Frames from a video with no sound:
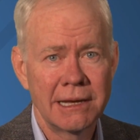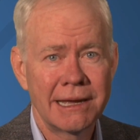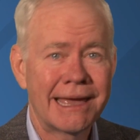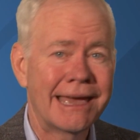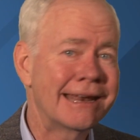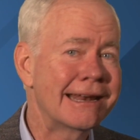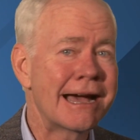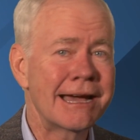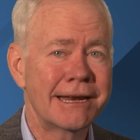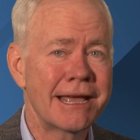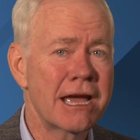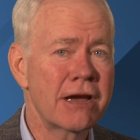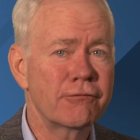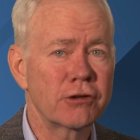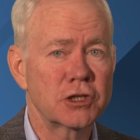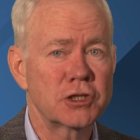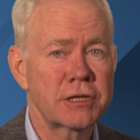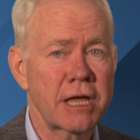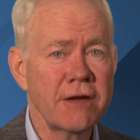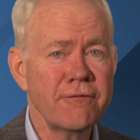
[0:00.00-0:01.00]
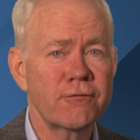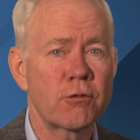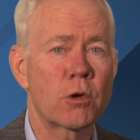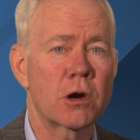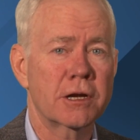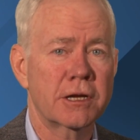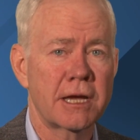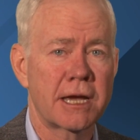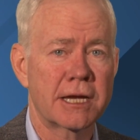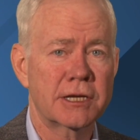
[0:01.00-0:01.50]
and on average they
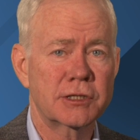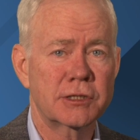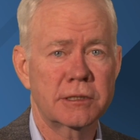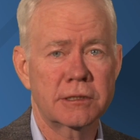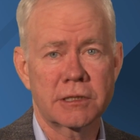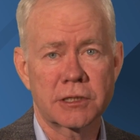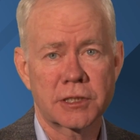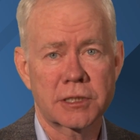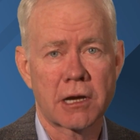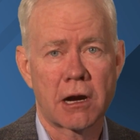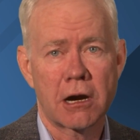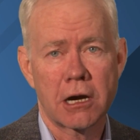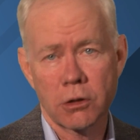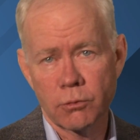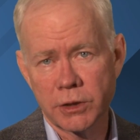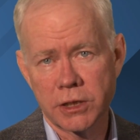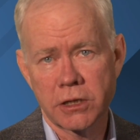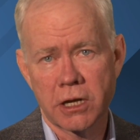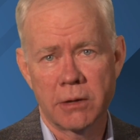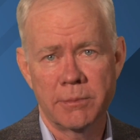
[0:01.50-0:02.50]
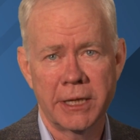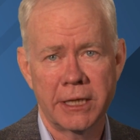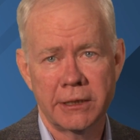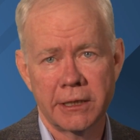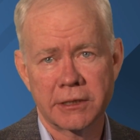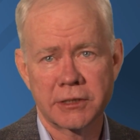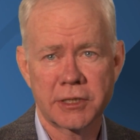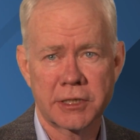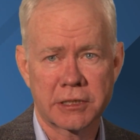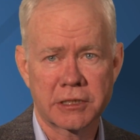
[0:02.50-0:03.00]
forecasted the S A R would come in
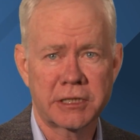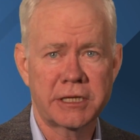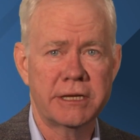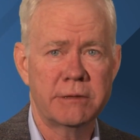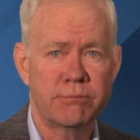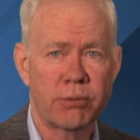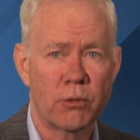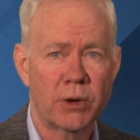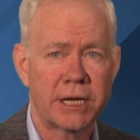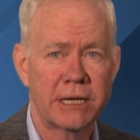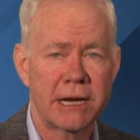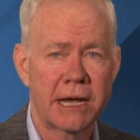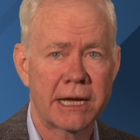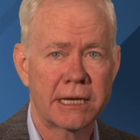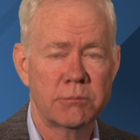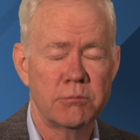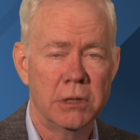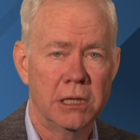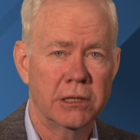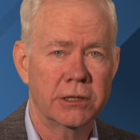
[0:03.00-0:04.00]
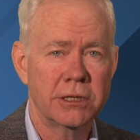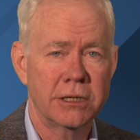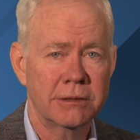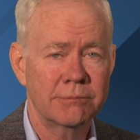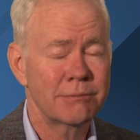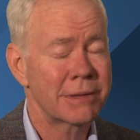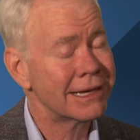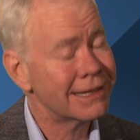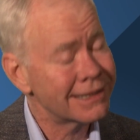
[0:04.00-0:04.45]
at sixteen point nine million.